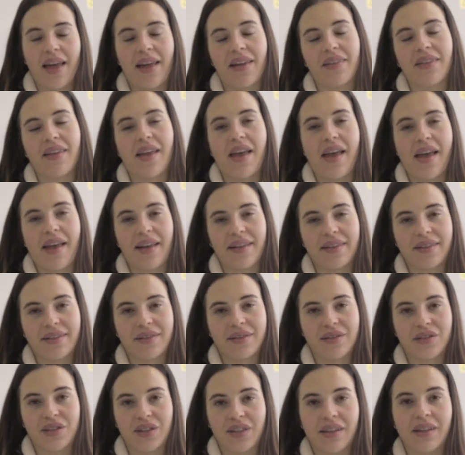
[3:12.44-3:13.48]
and the
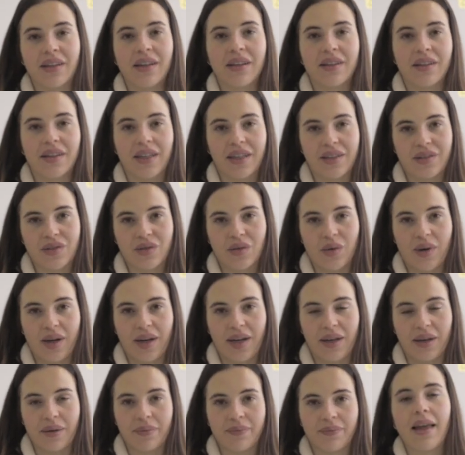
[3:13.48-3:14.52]
SG
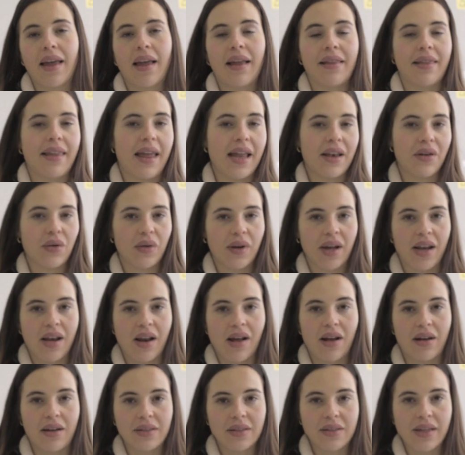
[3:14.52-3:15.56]
dextrane. Then you can
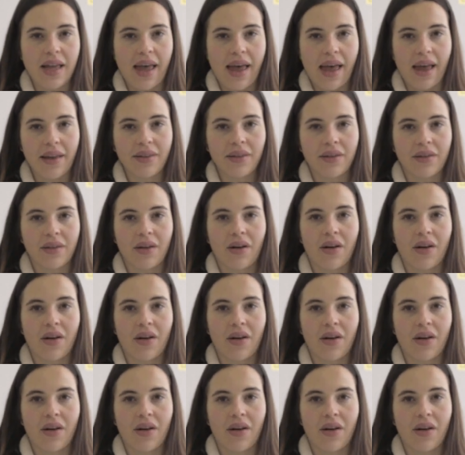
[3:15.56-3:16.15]
also add the